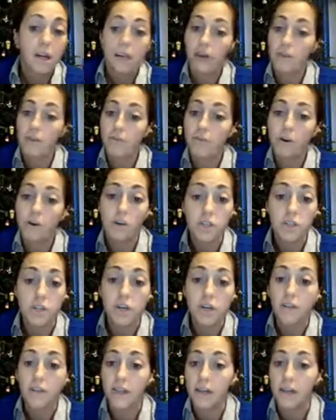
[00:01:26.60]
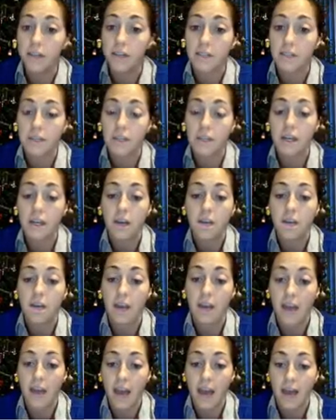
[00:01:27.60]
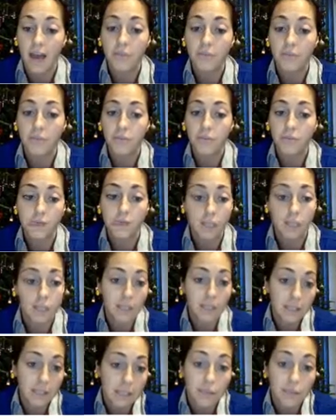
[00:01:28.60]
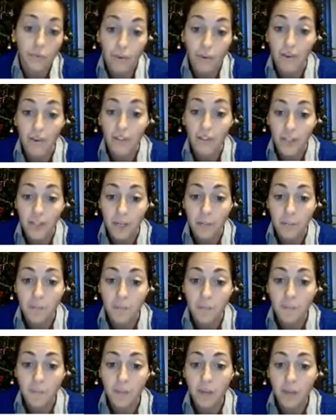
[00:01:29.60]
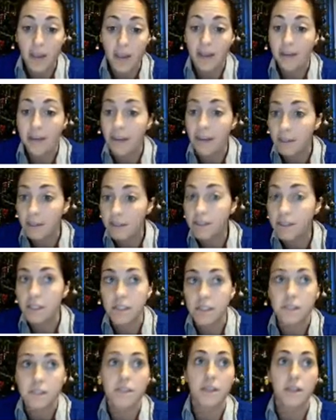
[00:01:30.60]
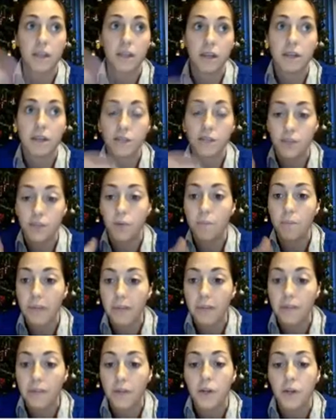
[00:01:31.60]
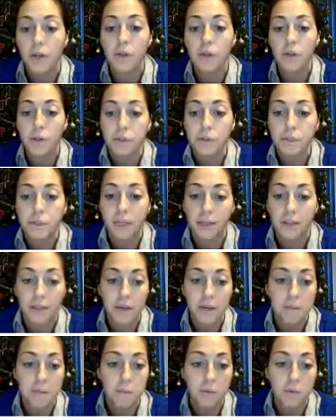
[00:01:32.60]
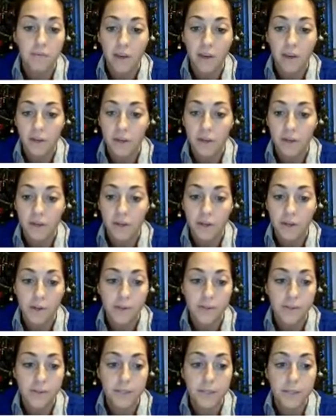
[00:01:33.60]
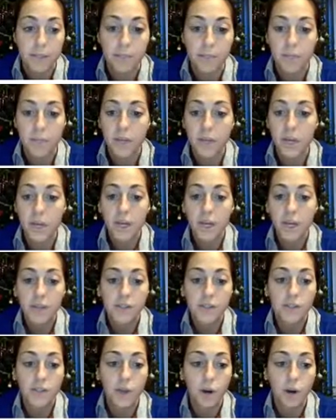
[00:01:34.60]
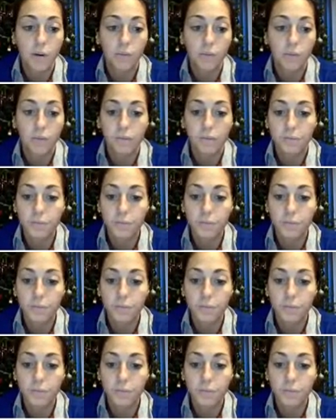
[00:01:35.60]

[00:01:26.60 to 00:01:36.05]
a function of x. The f is the function, and x is the domain that you're using, the input value that you're using. So